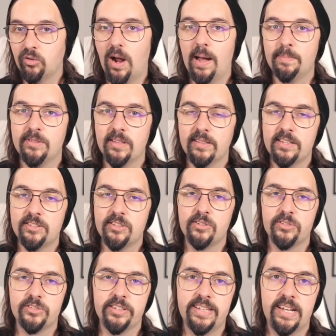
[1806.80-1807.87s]
grabs the
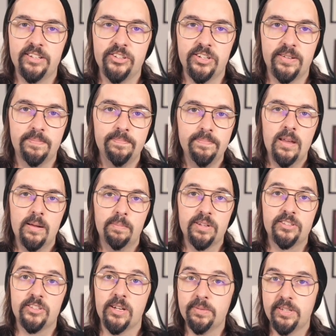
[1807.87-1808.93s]
listener's attention.
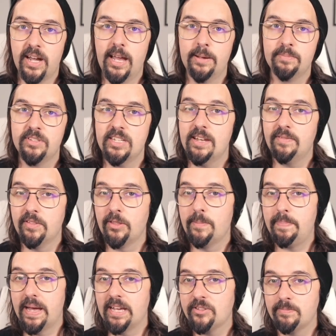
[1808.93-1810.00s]
But sometimes, even the
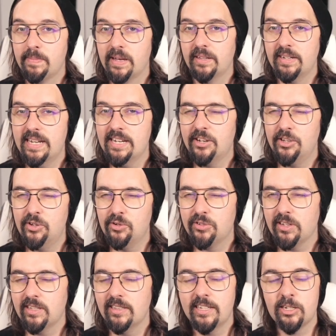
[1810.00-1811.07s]
best melody could
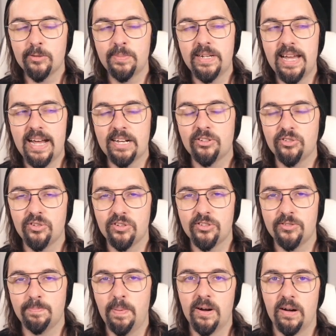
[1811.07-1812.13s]
use a little bit extra
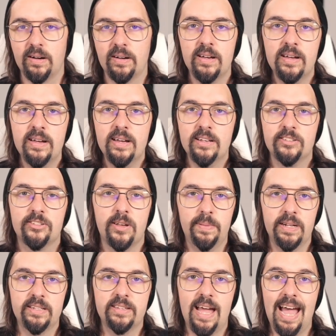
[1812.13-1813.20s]
spark,
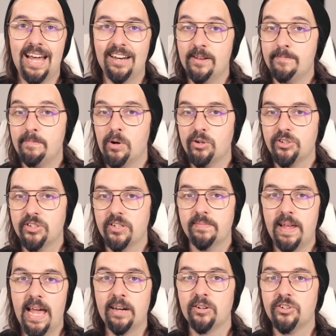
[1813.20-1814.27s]
something to add
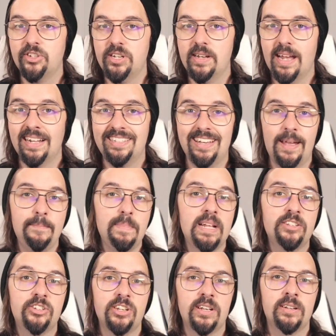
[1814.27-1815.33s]
emotion, energy, and
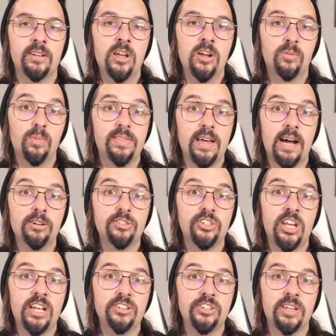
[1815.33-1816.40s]
dimension without
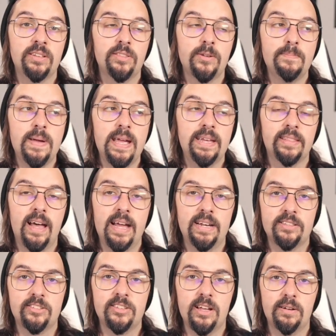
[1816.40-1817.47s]
changing the main line
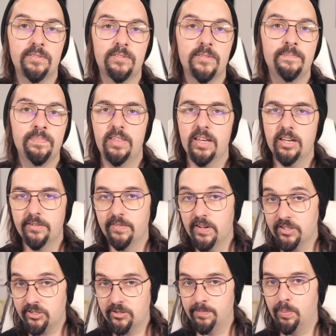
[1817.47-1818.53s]
itself. Think of
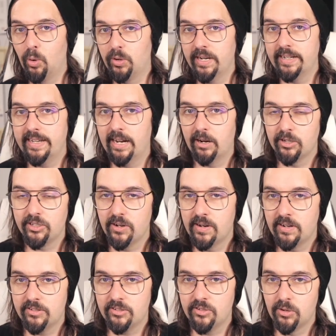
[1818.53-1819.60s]
a supporting character
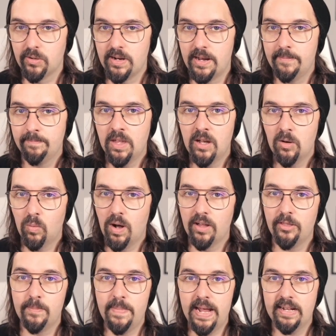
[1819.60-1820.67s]
in a story. While
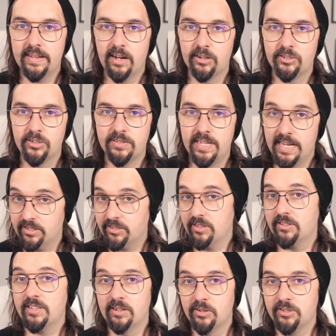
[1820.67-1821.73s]
the main character takes the
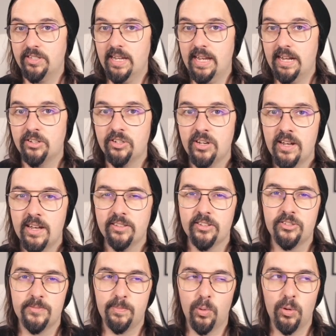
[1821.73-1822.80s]
center stage, the
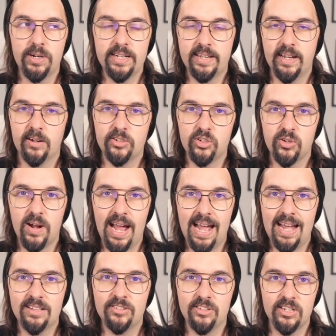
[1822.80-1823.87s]
supporting character
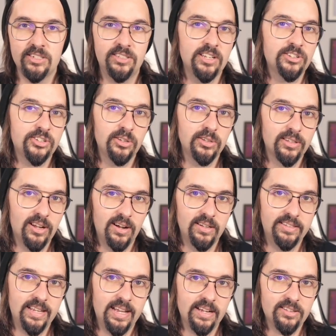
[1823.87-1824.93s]
adds additional
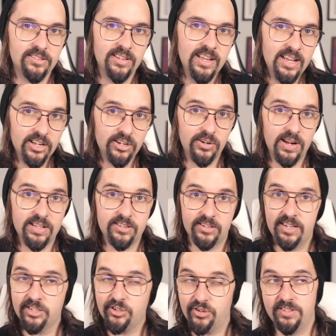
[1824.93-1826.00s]
context, creates an
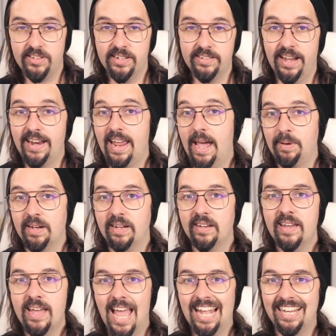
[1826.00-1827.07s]
interesting dynamic,
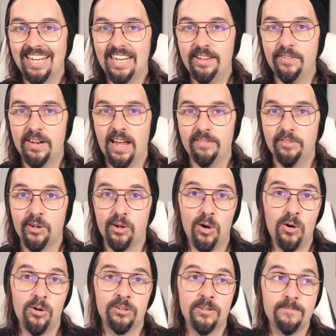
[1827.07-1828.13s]
and can even have their
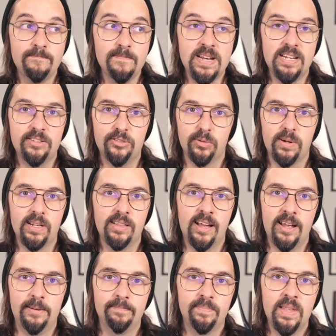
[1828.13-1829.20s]
own mini
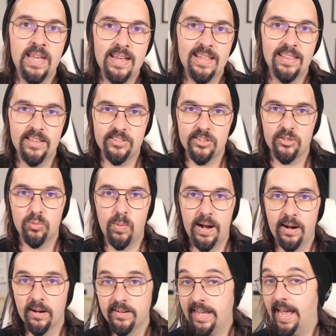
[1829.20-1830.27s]
storyline. This is
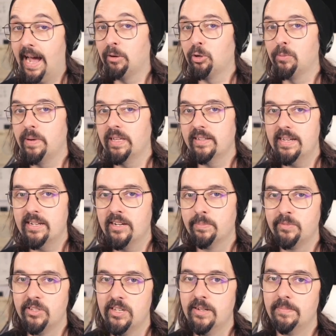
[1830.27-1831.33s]
where counter melody
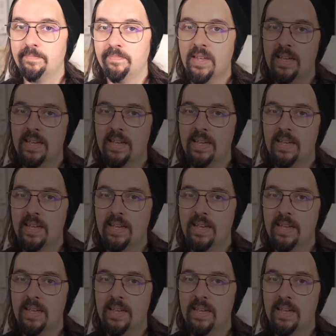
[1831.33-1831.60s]
comes in.